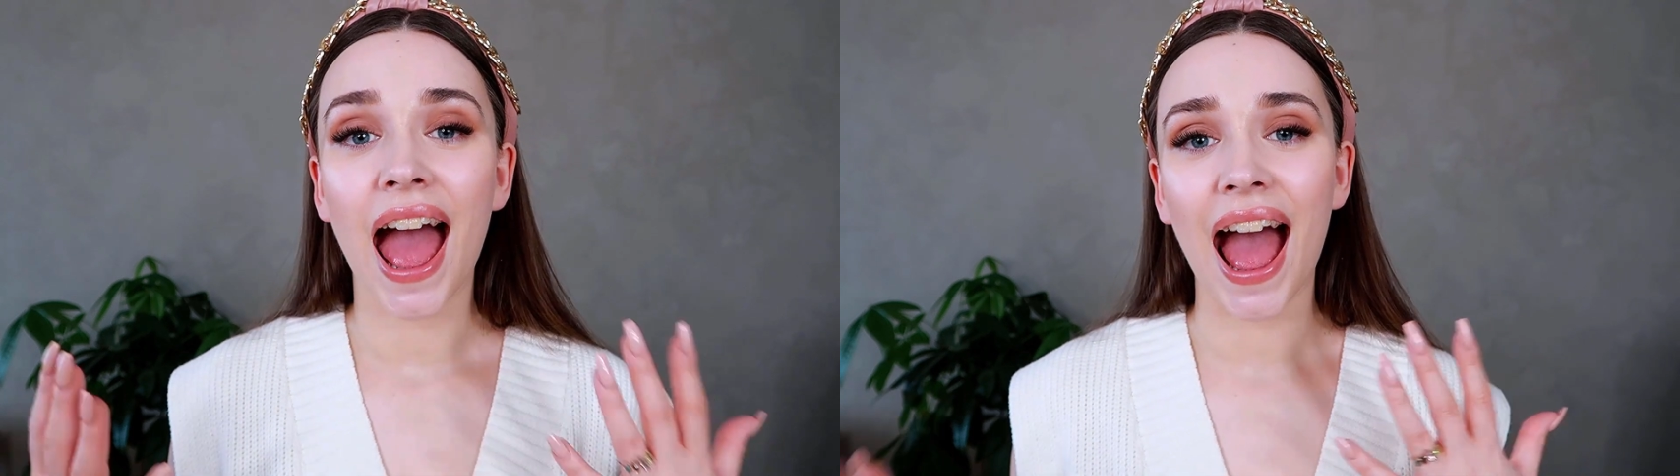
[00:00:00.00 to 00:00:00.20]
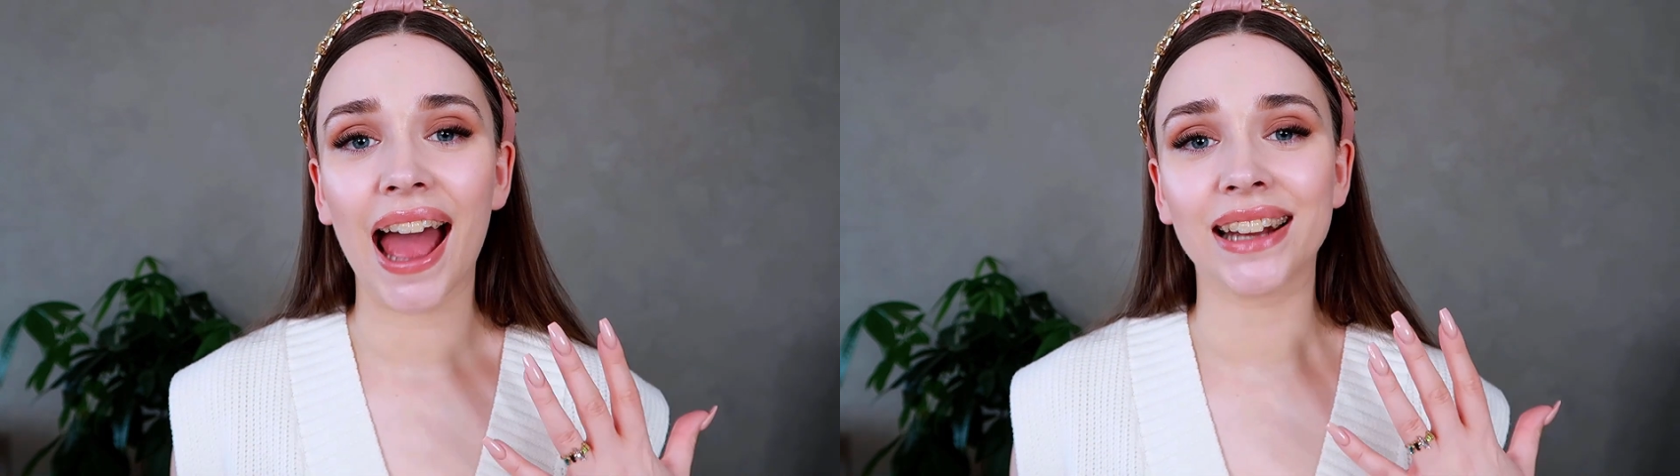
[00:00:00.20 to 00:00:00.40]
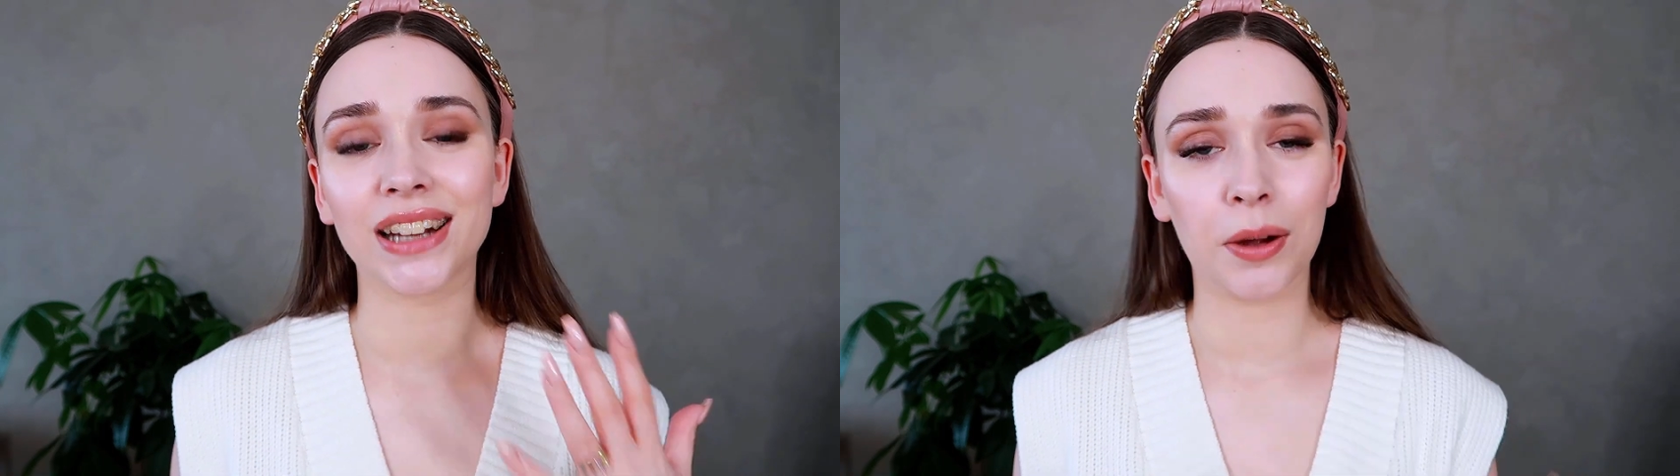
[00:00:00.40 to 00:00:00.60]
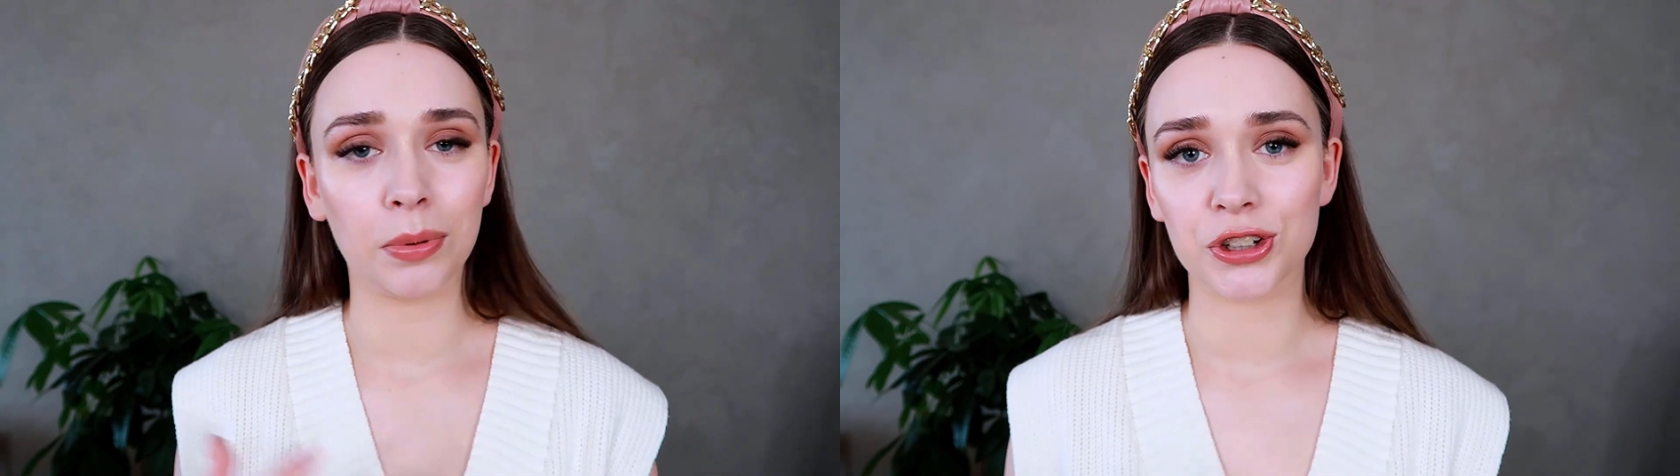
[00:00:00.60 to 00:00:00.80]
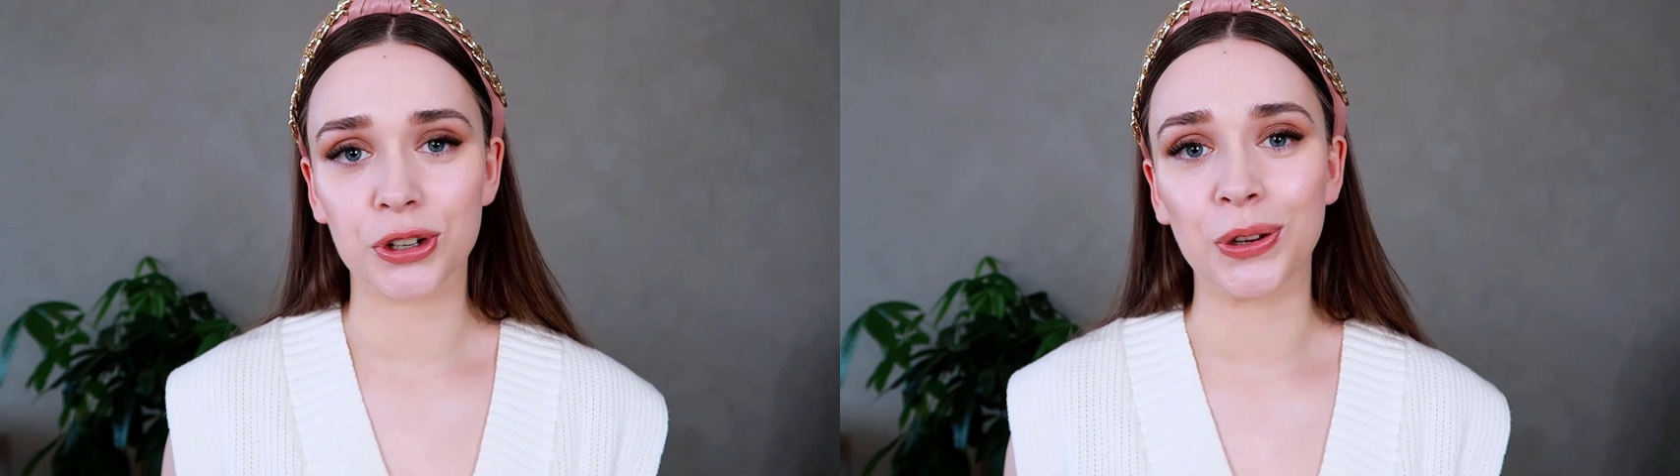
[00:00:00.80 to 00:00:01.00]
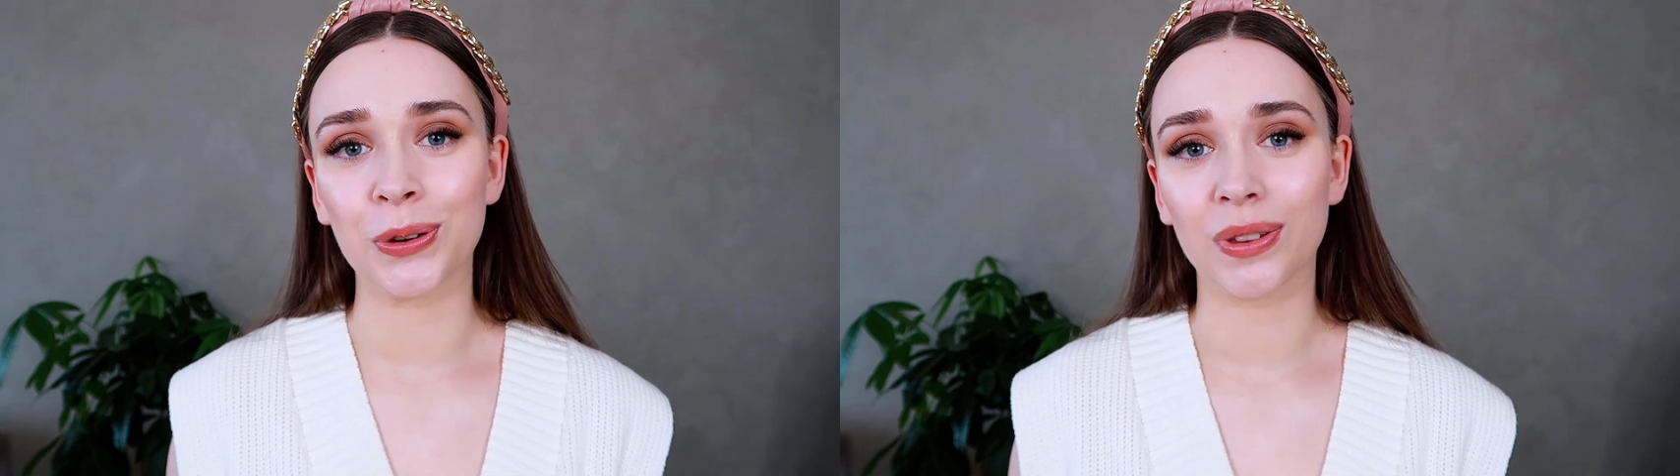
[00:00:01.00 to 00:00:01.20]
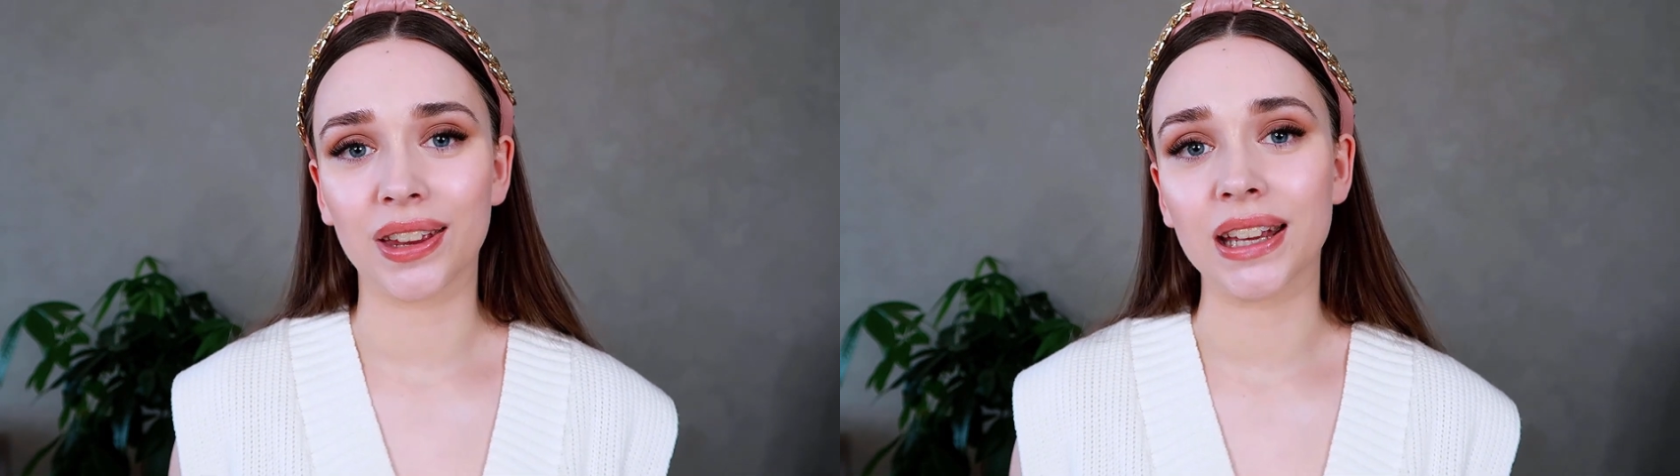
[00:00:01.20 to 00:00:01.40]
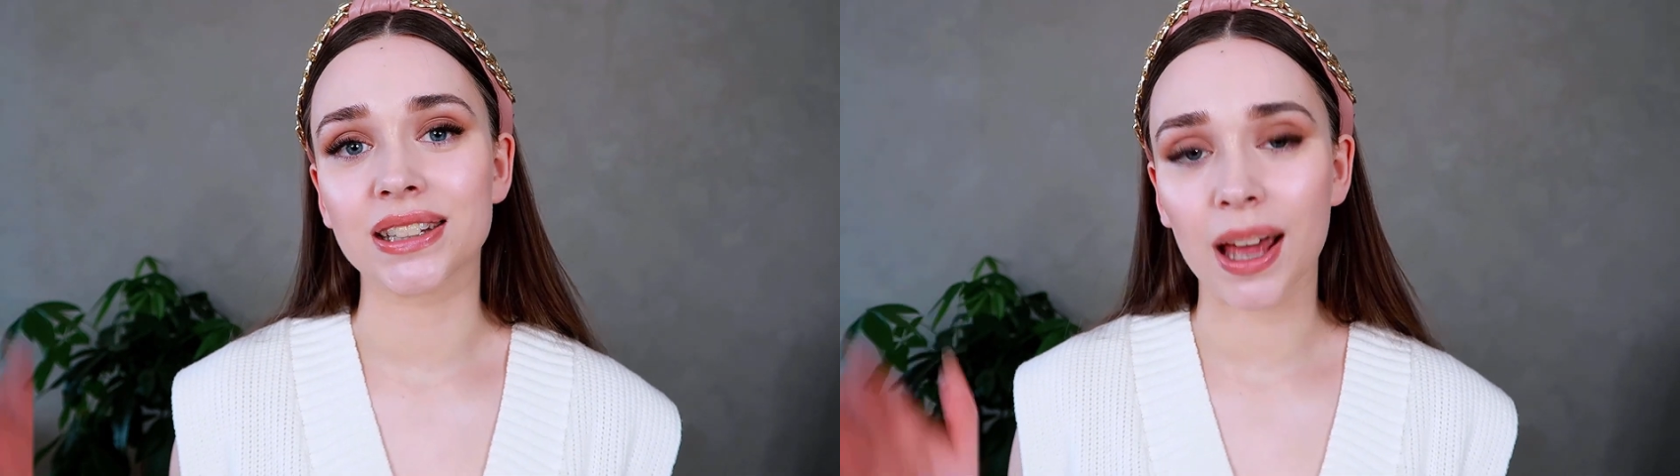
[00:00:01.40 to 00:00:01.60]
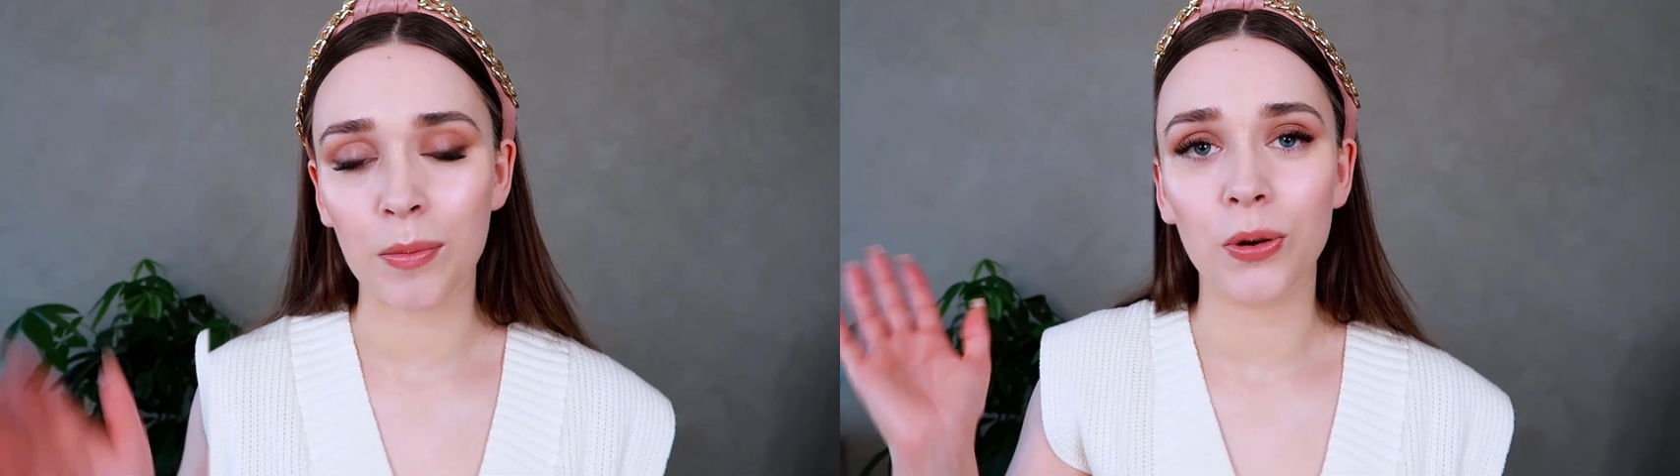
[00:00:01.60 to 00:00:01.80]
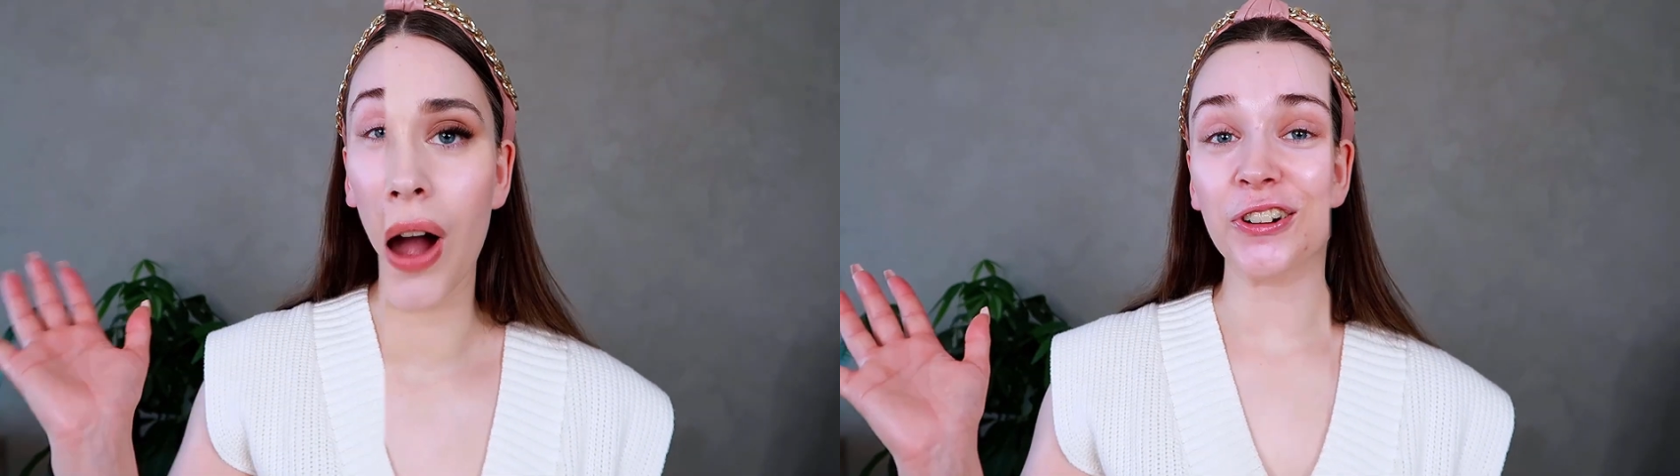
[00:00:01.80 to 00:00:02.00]
and I will show you the
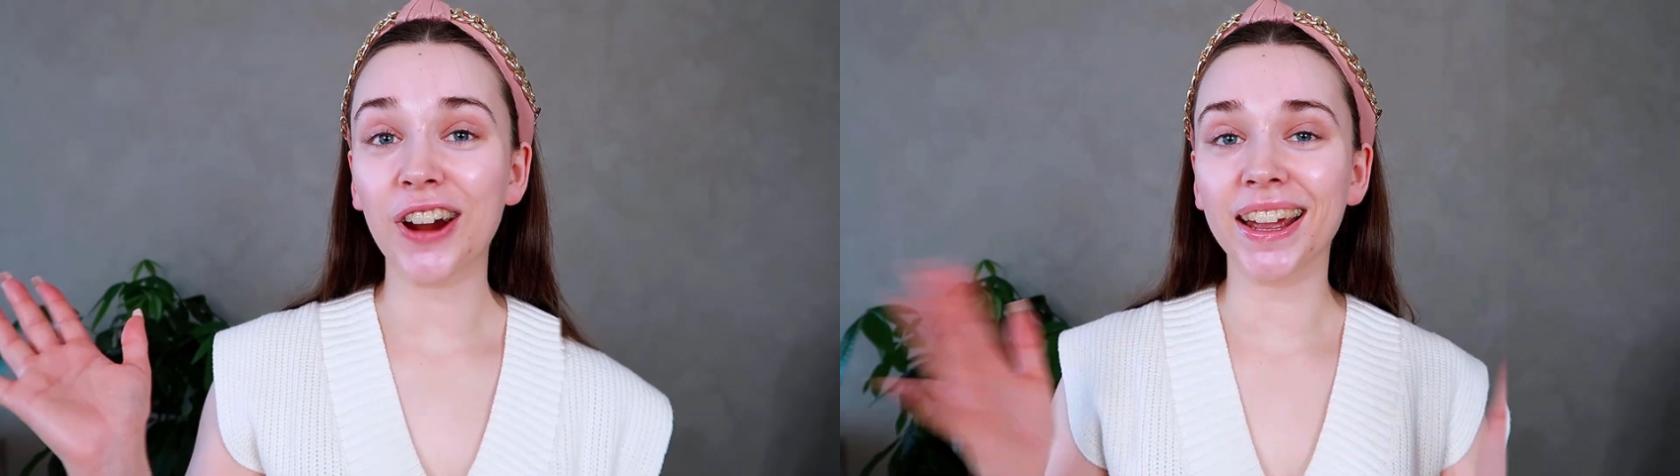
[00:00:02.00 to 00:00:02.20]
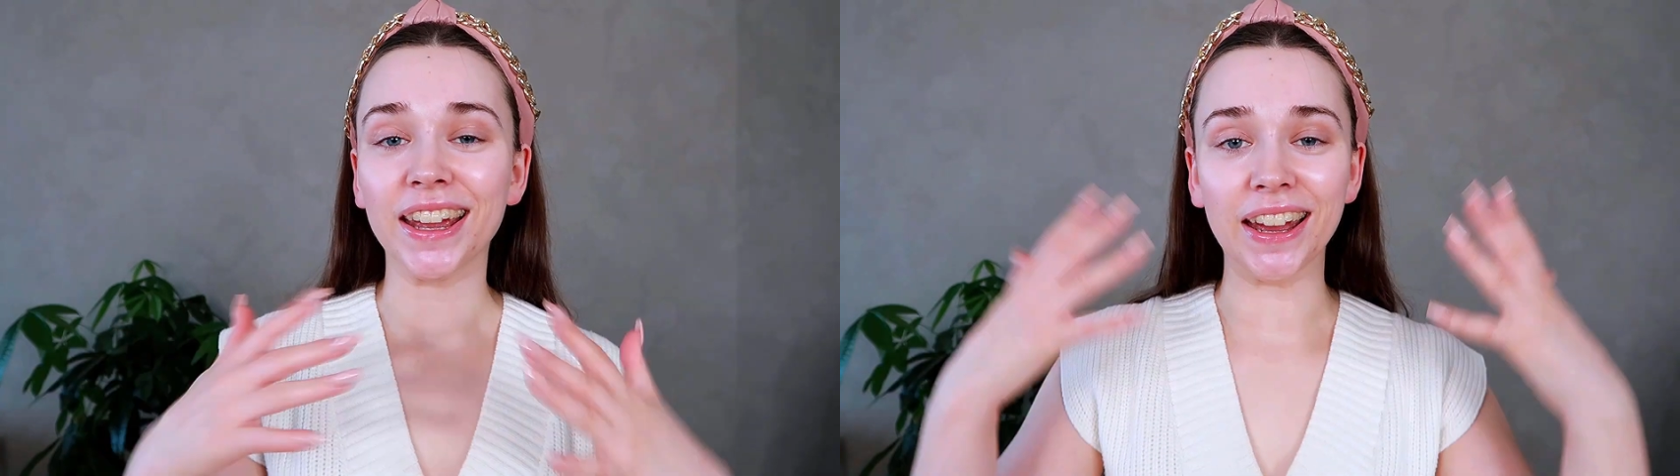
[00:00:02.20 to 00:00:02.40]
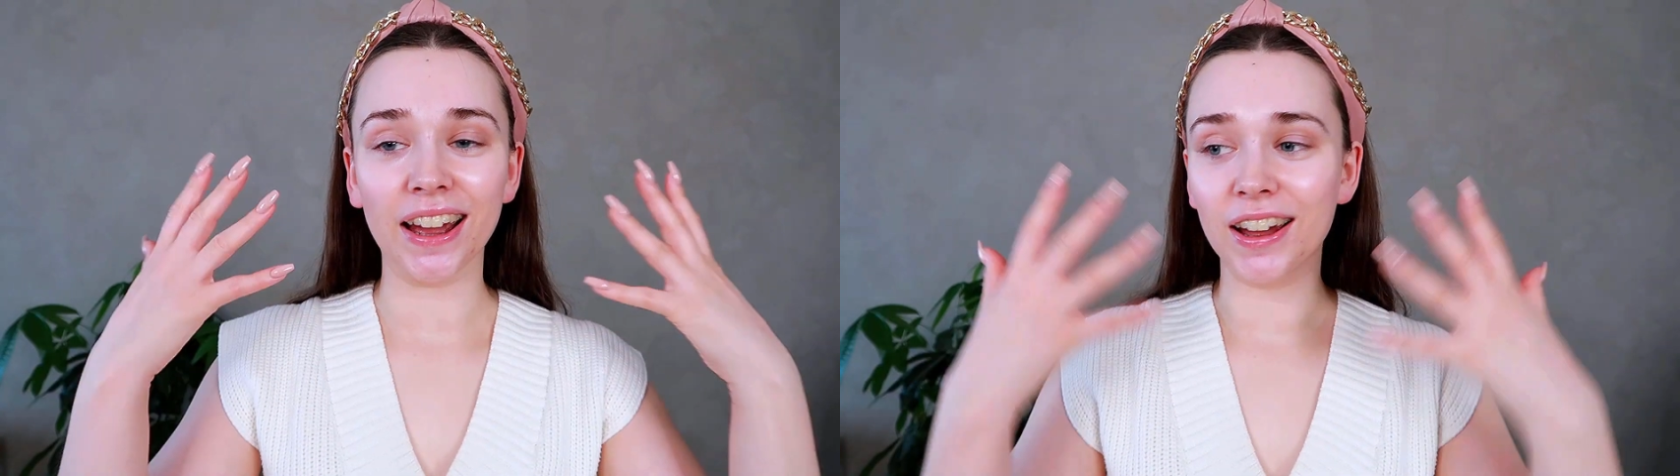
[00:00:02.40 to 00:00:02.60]
demo. All right.